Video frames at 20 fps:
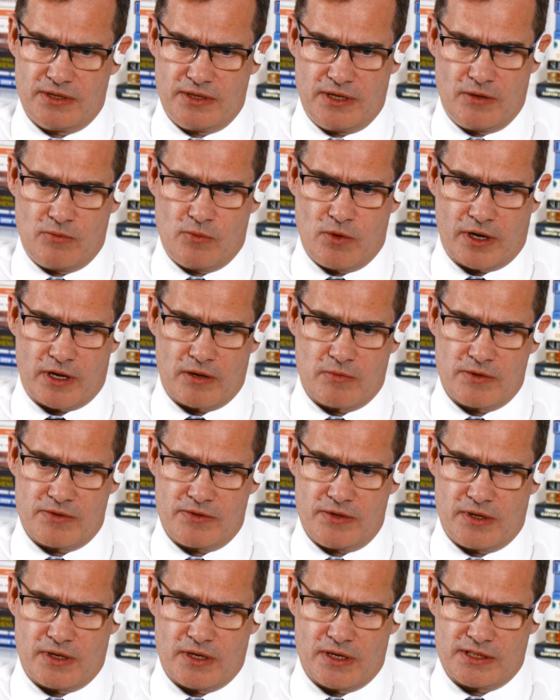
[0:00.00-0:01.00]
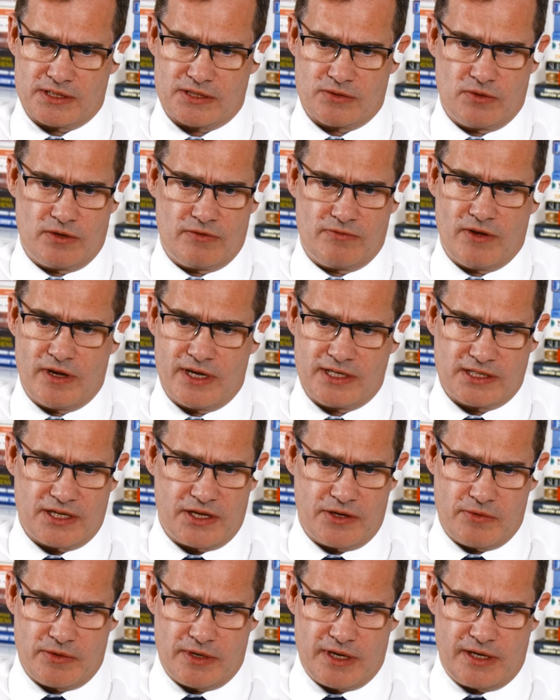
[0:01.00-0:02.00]
you know, working with you guys or advising
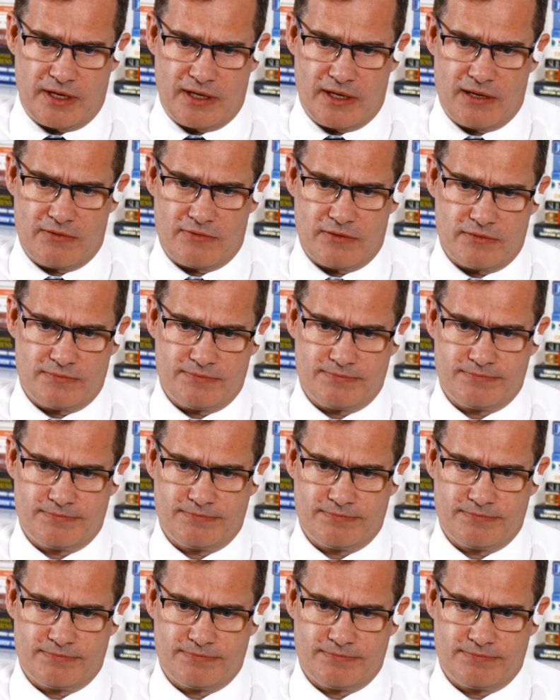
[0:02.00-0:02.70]
you in any level.